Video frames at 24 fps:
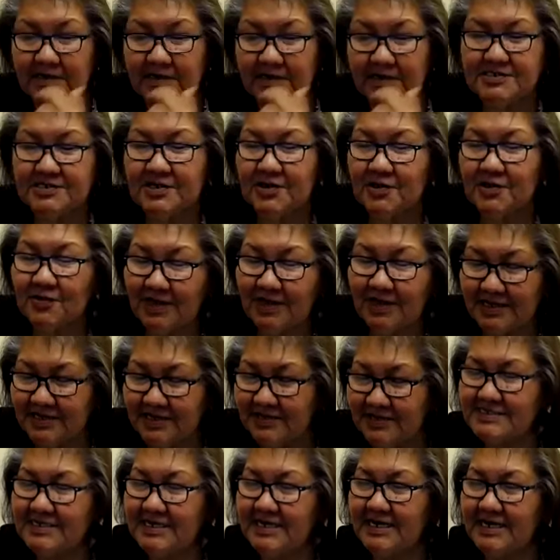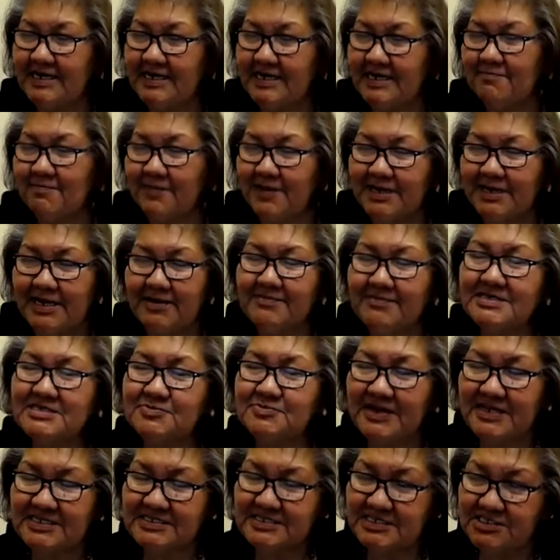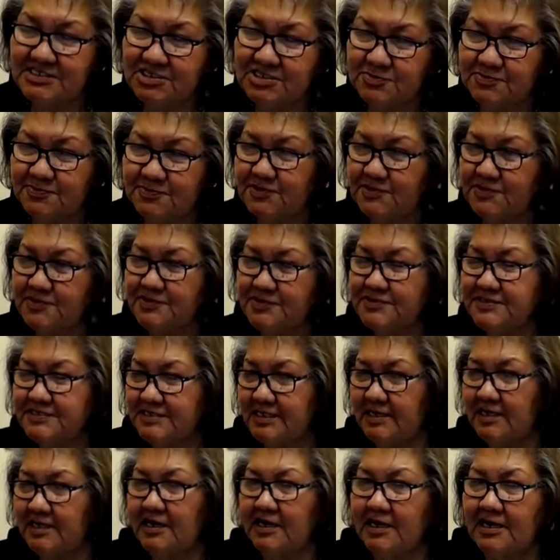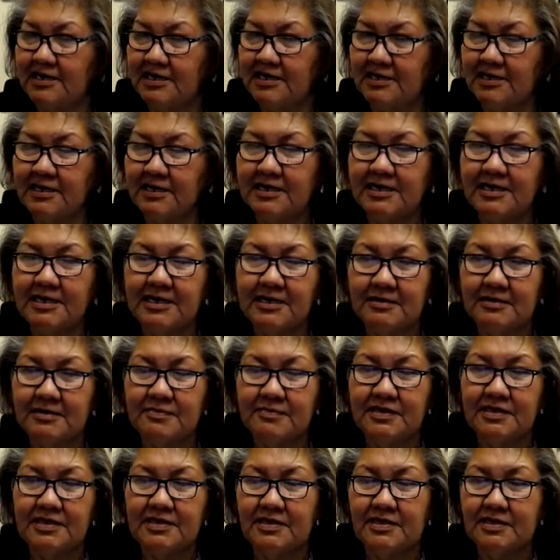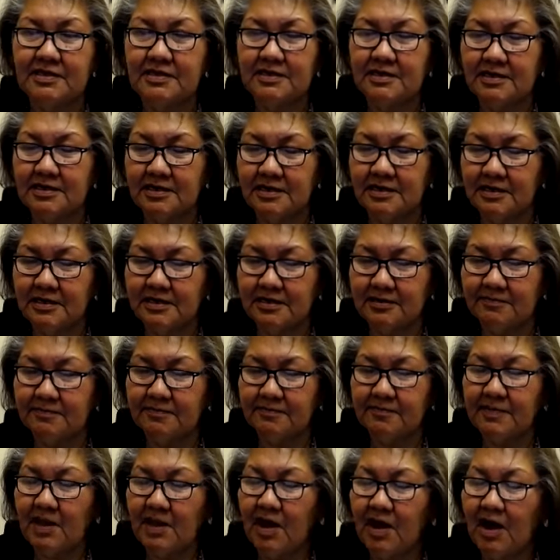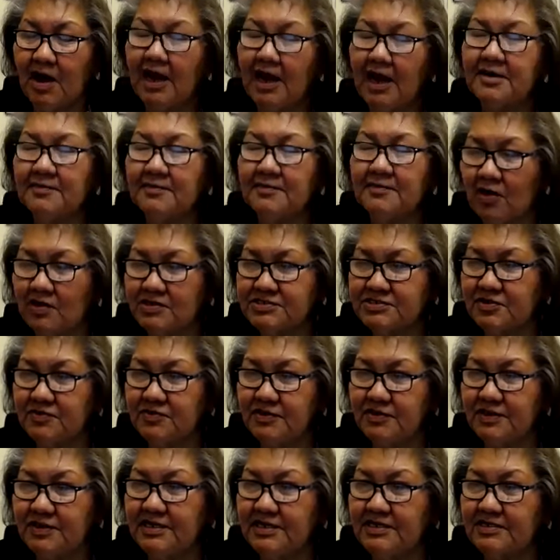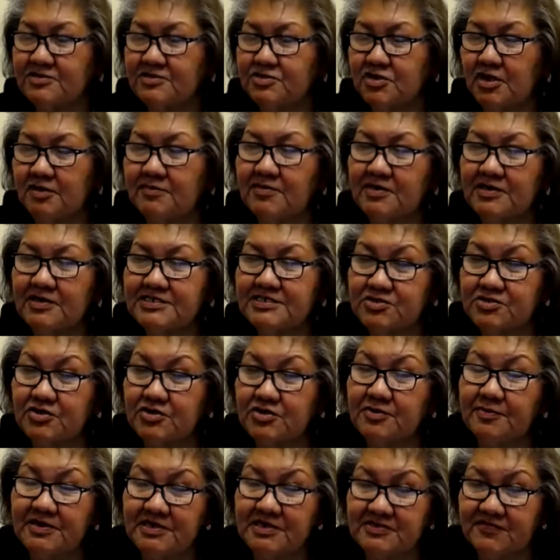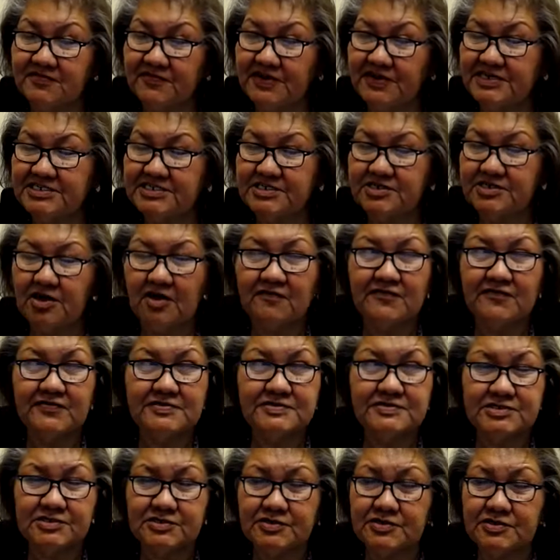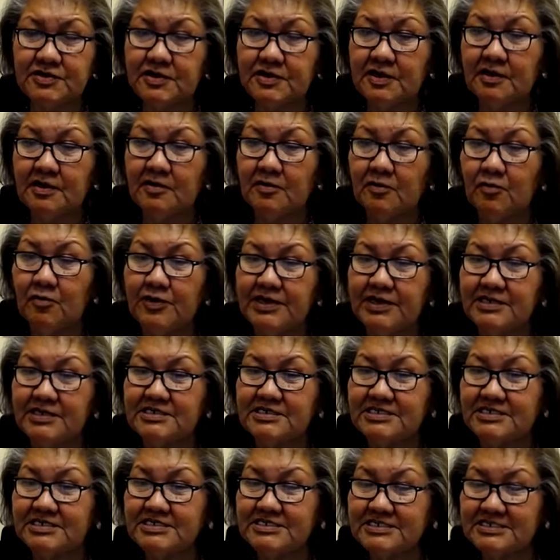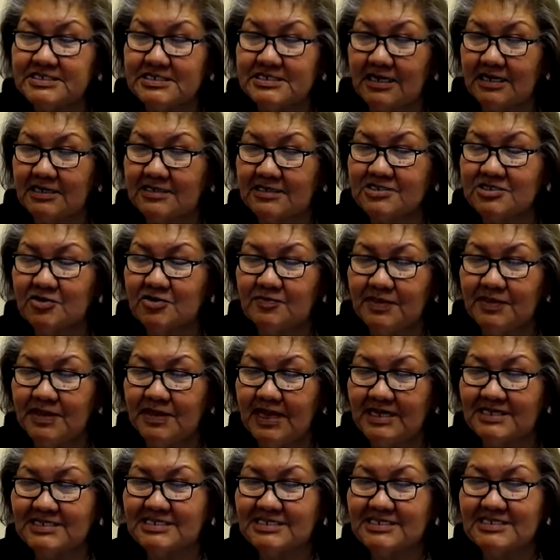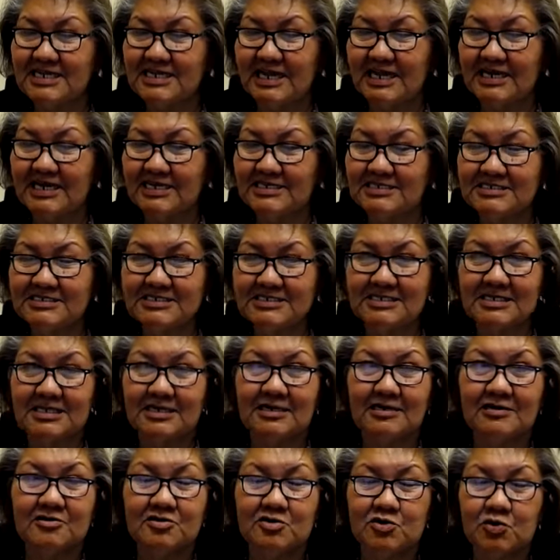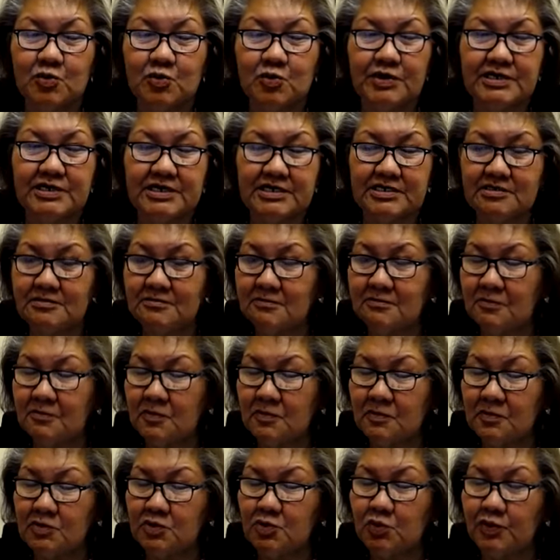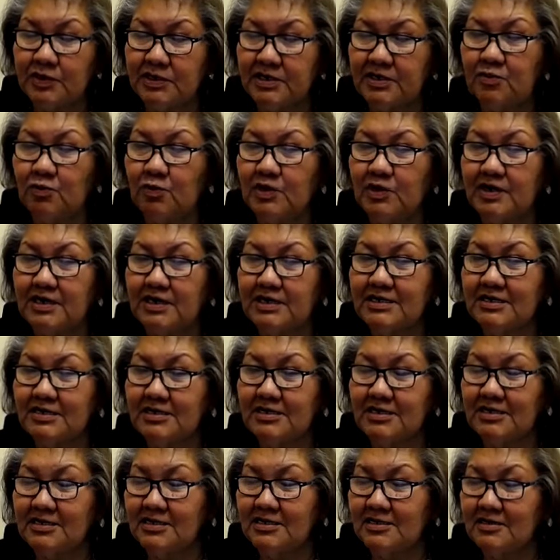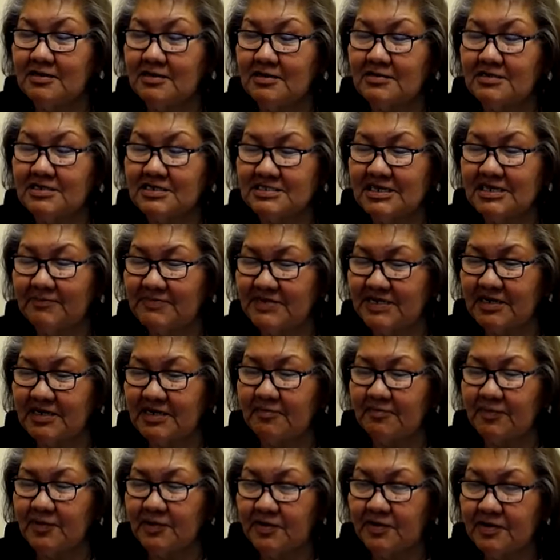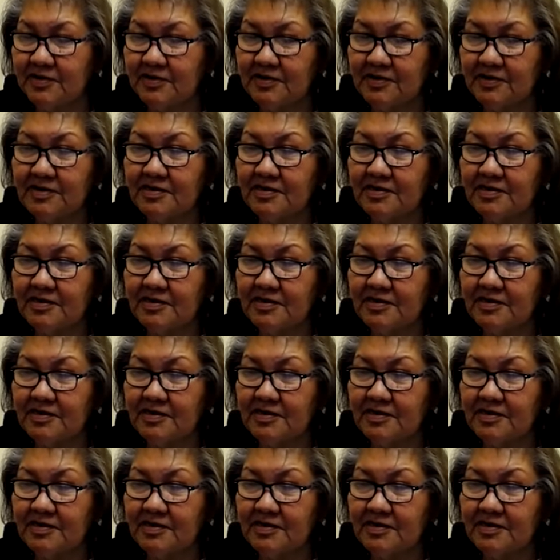So, like you said, my name is Betsy Chapoose. I am the um, I am also the Tribal Historic Preservation Officer we just assumed that status in 2021 in September.